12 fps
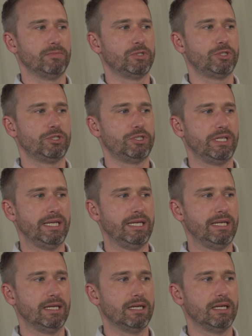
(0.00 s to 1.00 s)

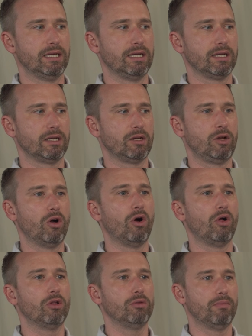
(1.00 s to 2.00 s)
she
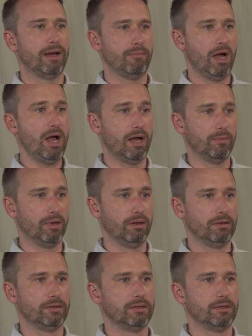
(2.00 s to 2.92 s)
called my mom